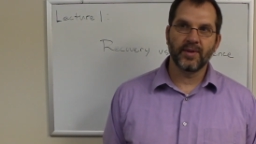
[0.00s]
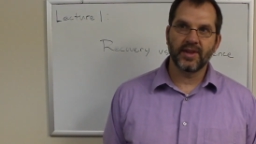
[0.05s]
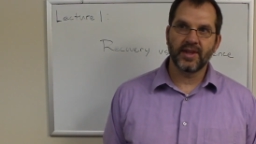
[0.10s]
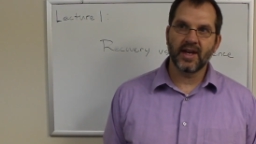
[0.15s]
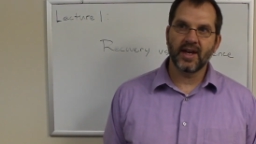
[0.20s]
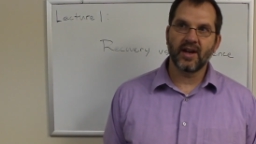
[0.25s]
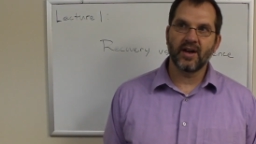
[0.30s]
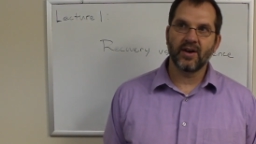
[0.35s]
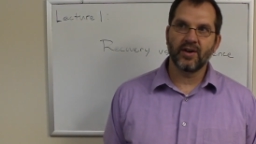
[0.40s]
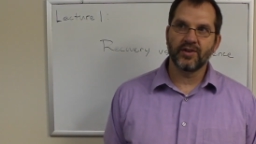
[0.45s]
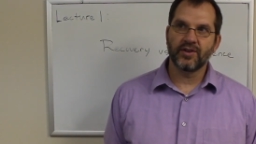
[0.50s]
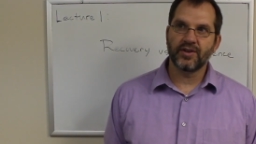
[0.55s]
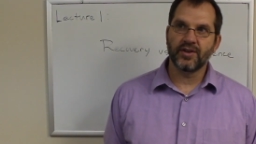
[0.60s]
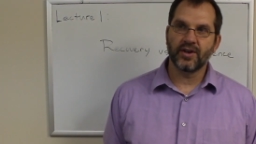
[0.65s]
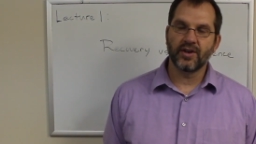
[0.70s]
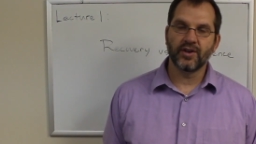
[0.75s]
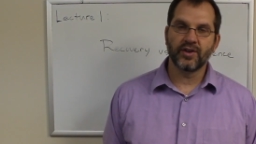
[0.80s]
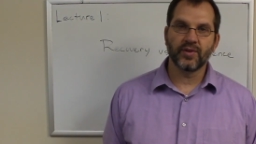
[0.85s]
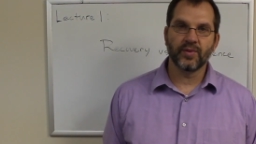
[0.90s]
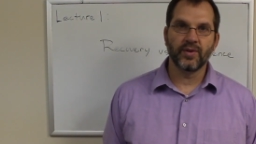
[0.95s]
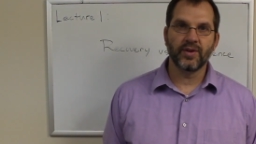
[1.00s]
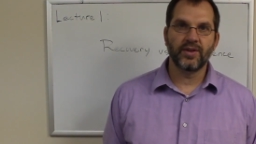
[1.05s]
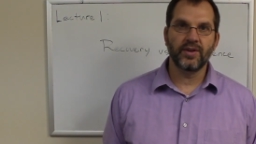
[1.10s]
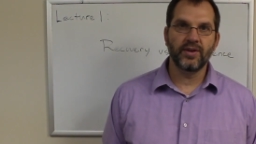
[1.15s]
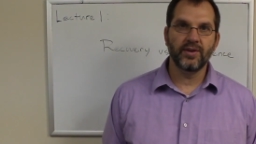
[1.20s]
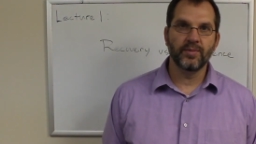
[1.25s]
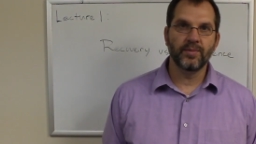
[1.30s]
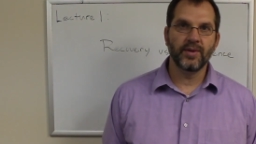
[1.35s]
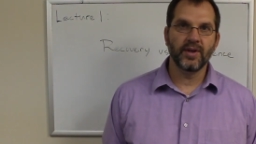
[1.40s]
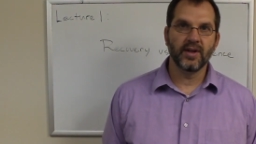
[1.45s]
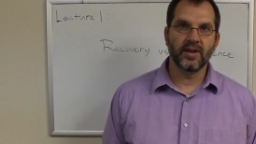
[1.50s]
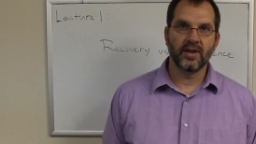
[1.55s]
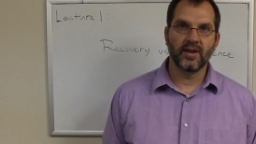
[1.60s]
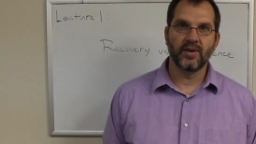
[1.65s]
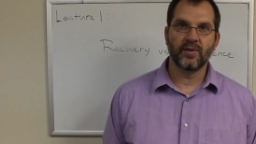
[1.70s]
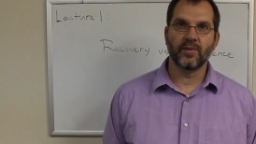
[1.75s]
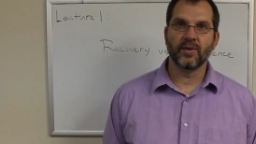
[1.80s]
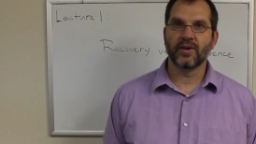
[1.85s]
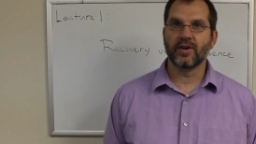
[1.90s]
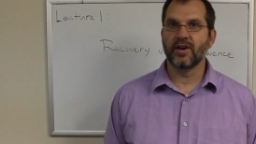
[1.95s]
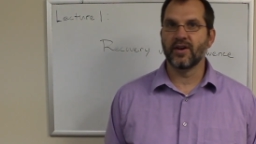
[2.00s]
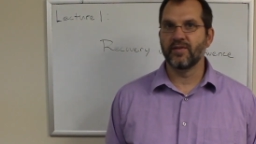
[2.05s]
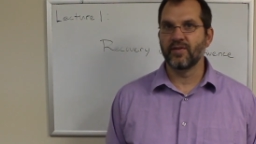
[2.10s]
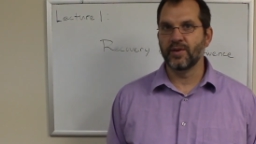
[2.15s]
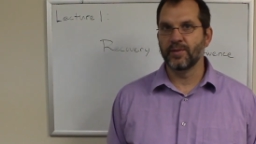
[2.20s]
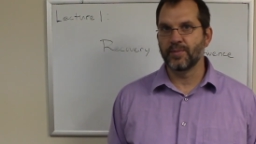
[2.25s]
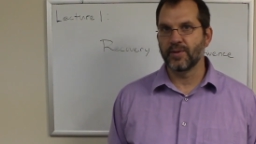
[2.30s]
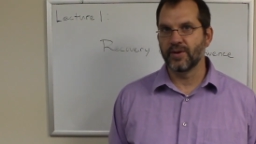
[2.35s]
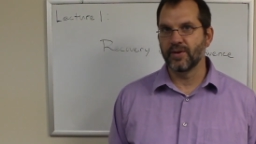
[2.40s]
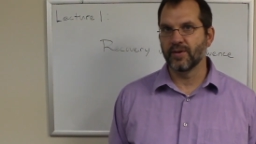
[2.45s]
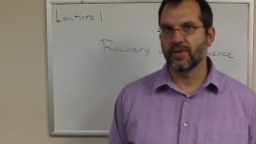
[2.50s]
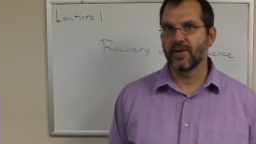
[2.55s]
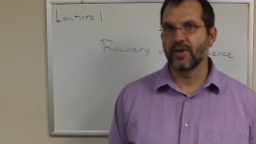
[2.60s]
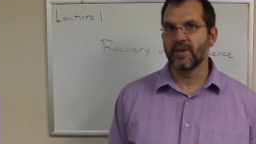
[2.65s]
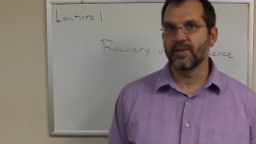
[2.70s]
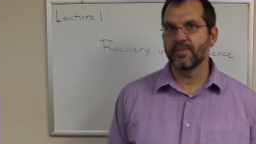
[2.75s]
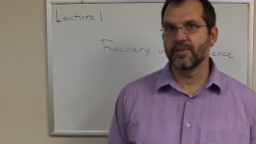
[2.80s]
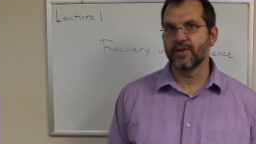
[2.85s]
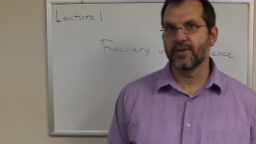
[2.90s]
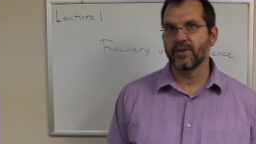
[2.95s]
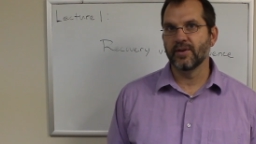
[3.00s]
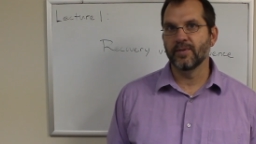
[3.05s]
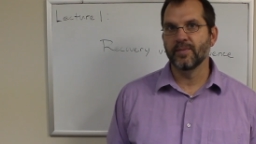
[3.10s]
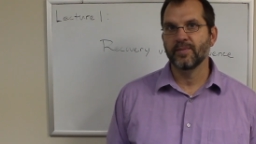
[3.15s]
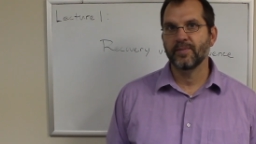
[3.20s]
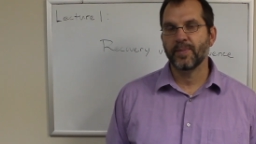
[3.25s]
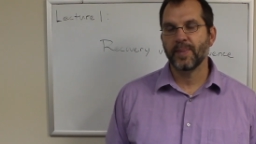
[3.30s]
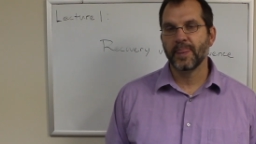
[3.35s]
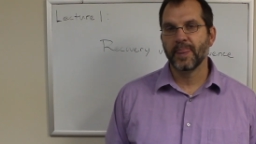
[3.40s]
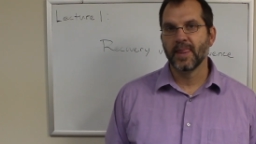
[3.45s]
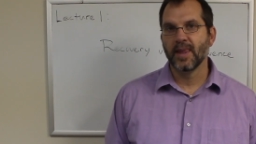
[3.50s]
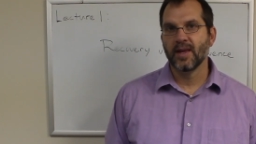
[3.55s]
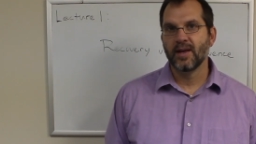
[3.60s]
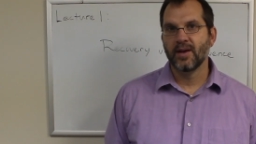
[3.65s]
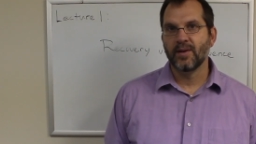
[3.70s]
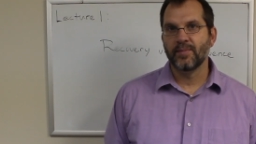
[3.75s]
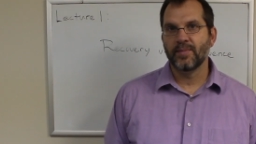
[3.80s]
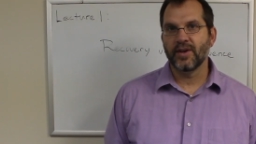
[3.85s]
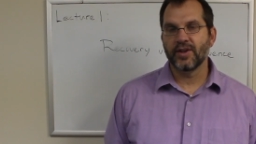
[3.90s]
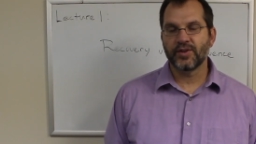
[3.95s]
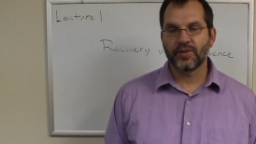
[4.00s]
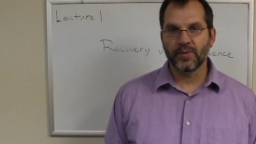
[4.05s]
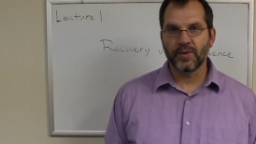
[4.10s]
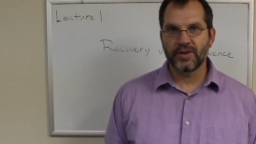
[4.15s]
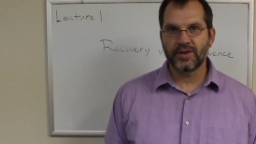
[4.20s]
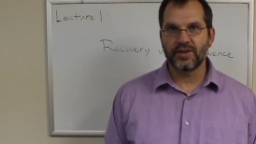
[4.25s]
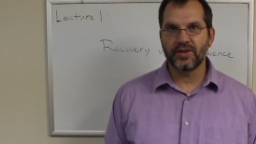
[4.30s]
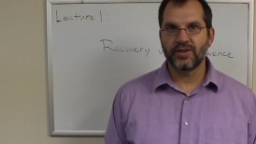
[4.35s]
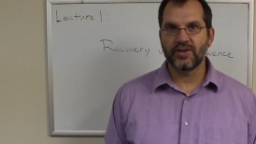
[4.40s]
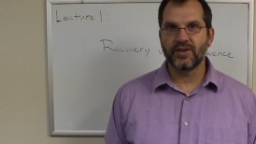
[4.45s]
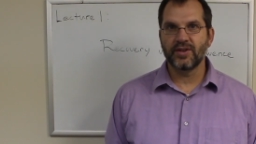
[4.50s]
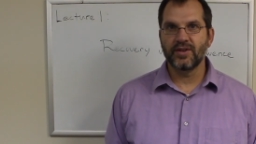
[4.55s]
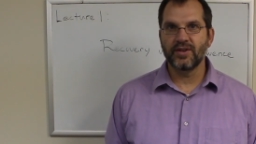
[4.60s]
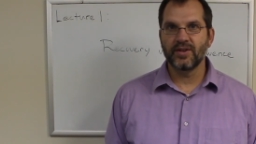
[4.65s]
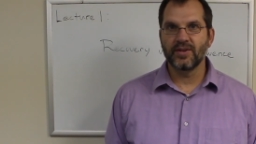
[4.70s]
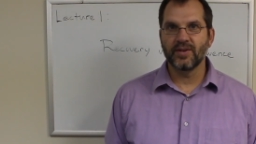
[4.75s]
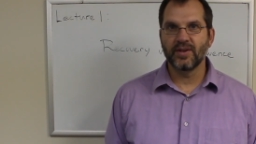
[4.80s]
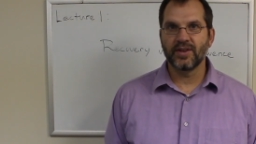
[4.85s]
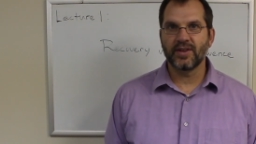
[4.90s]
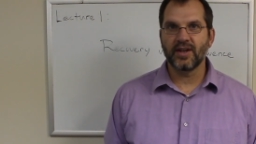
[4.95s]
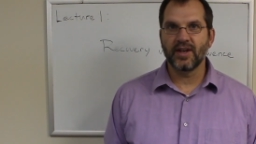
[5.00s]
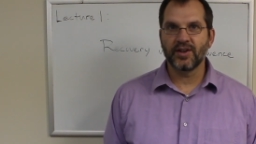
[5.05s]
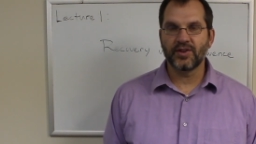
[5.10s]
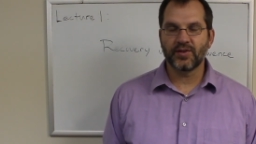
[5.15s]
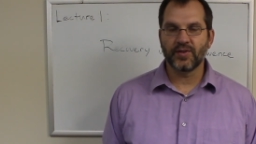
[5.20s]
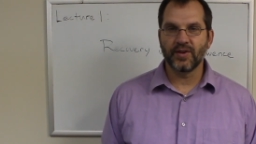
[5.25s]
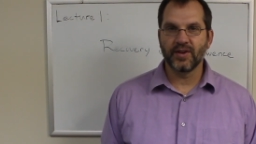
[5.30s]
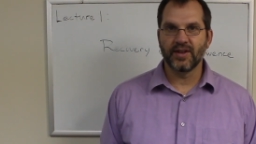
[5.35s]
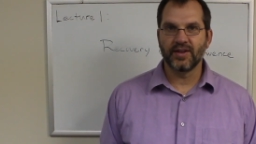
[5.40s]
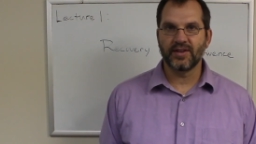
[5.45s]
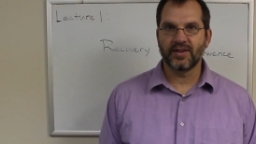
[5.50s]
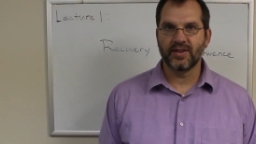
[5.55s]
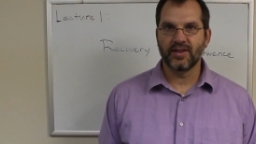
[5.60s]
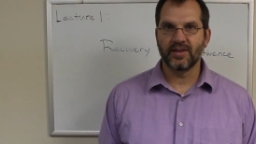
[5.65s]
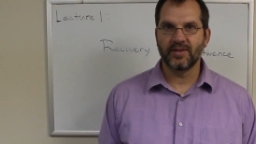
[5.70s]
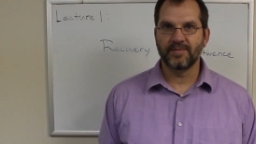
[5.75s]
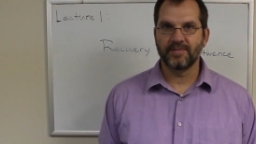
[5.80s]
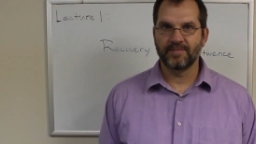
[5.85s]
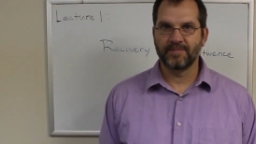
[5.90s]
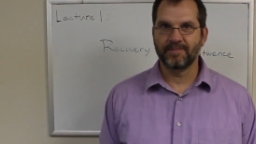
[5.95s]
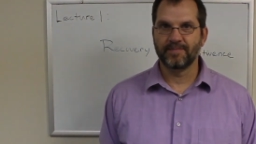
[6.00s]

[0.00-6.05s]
But that all starts with you being in a recovery program. So best wishes to you, and thanks for listening.